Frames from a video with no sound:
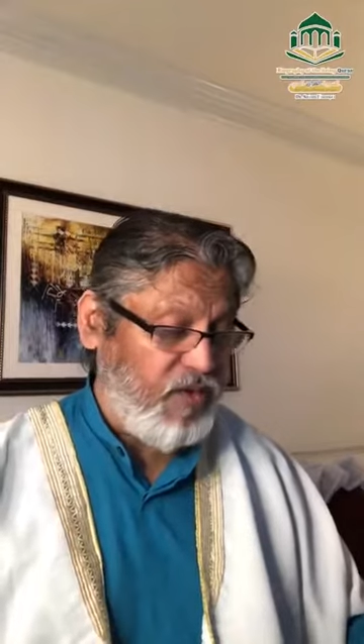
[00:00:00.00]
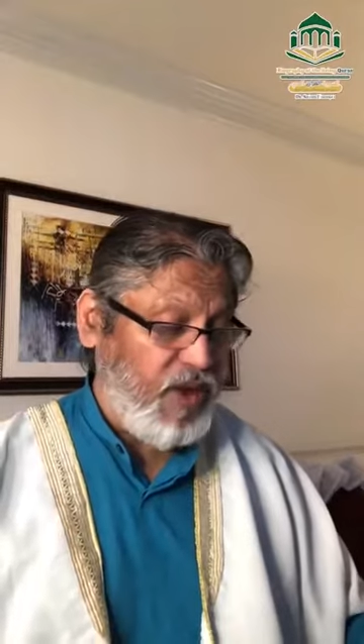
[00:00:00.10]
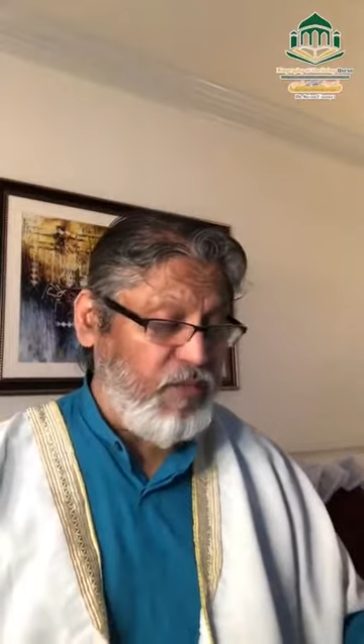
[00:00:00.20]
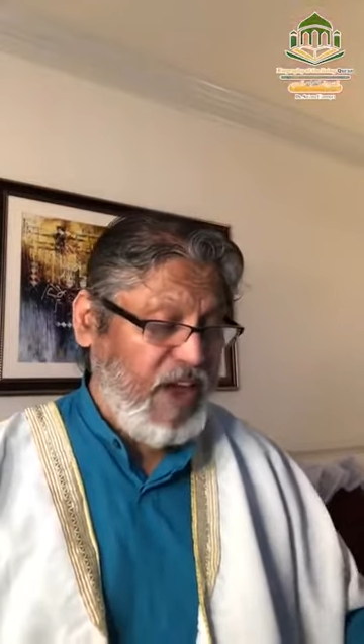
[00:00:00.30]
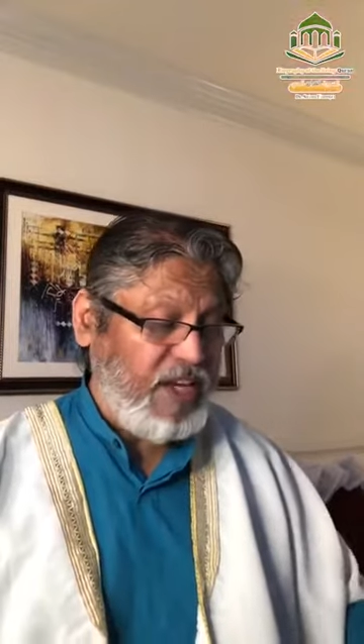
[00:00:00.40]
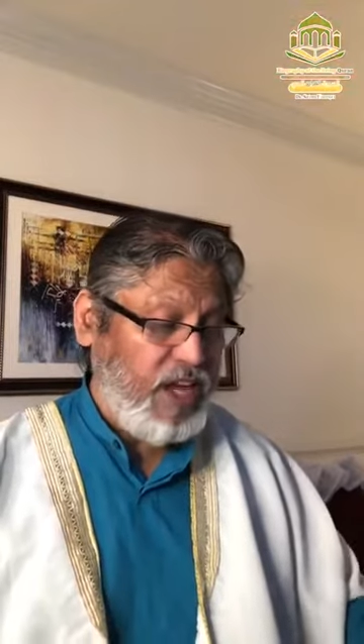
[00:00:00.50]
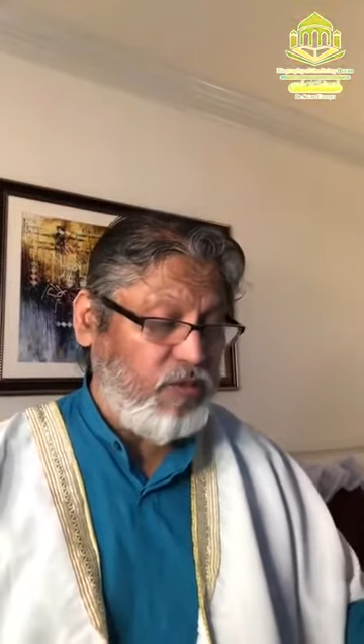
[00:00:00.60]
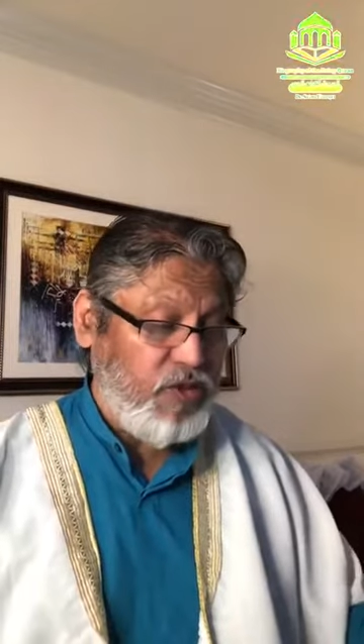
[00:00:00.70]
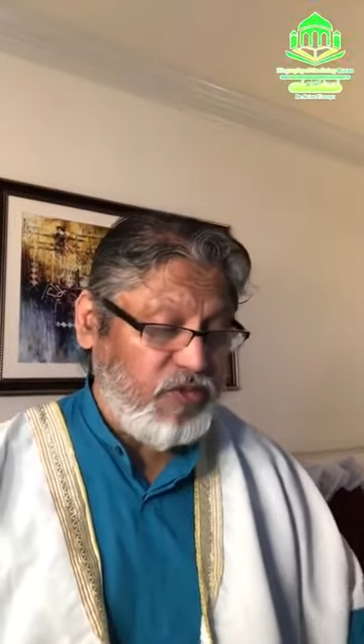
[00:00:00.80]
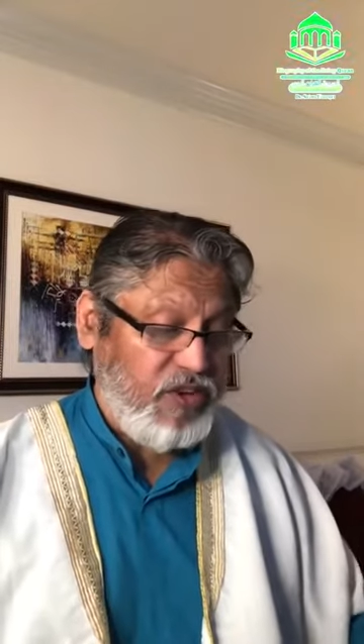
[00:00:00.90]
a, a man
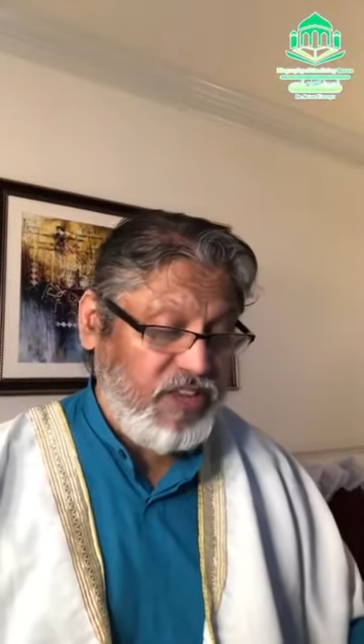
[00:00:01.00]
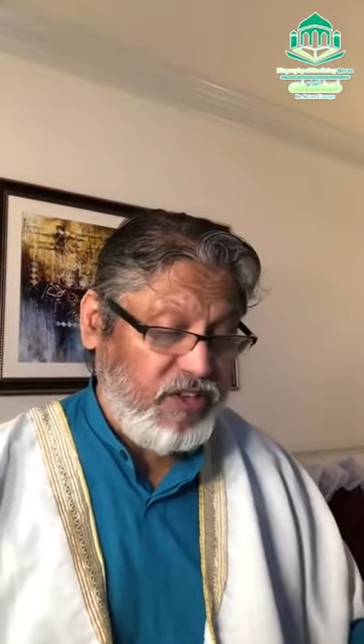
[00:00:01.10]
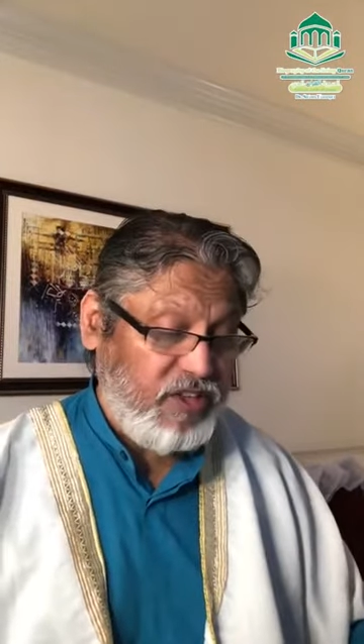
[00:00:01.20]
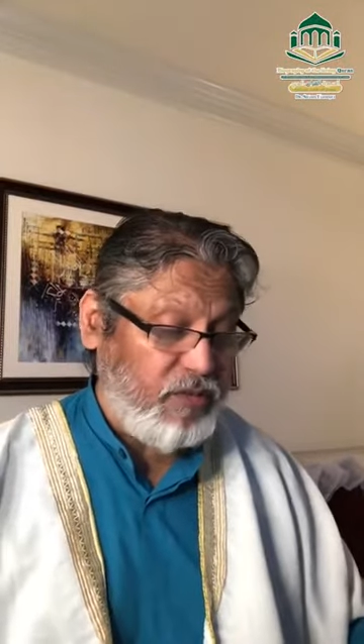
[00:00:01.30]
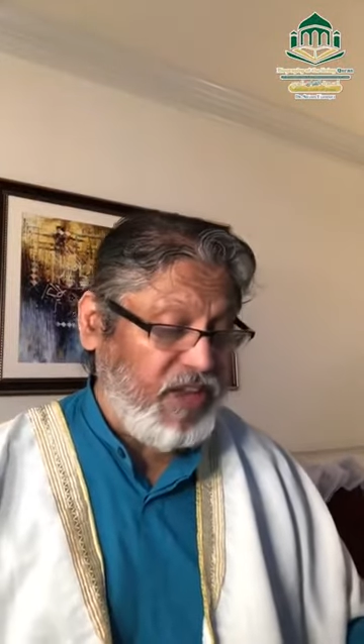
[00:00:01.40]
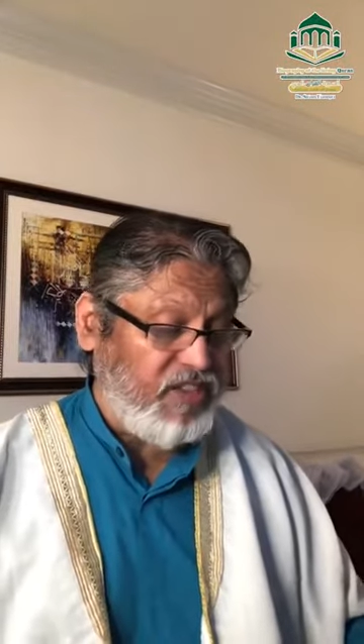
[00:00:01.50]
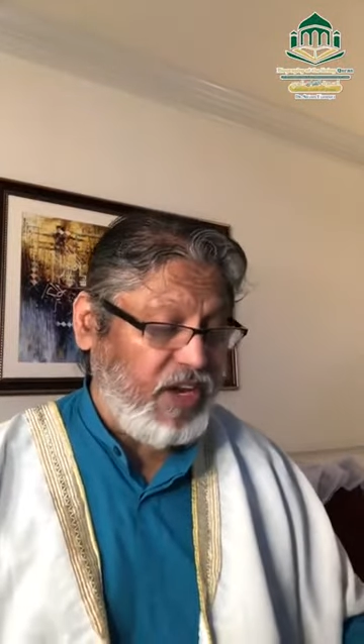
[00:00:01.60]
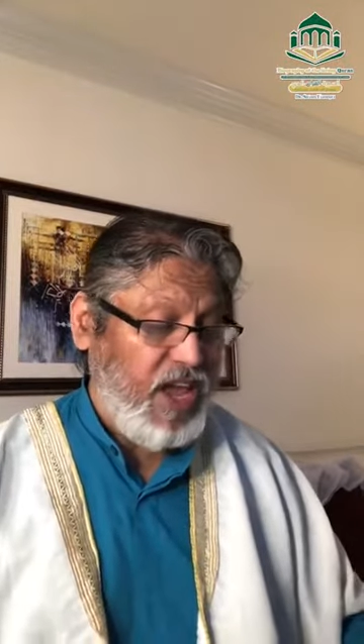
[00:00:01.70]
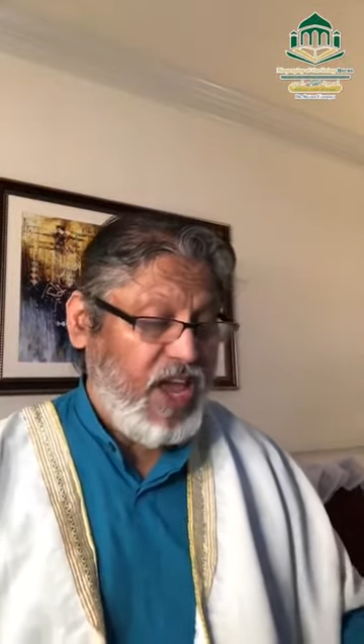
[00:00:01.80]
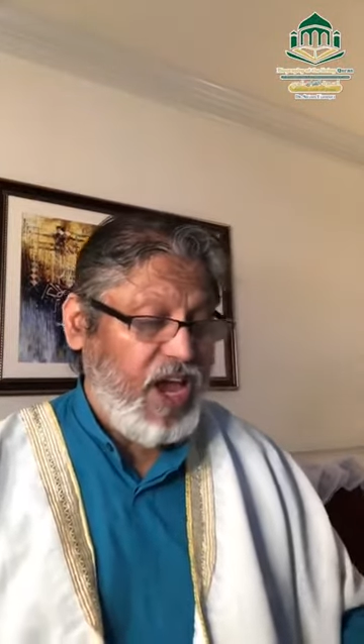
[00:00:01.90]
came to Rasulullah and said,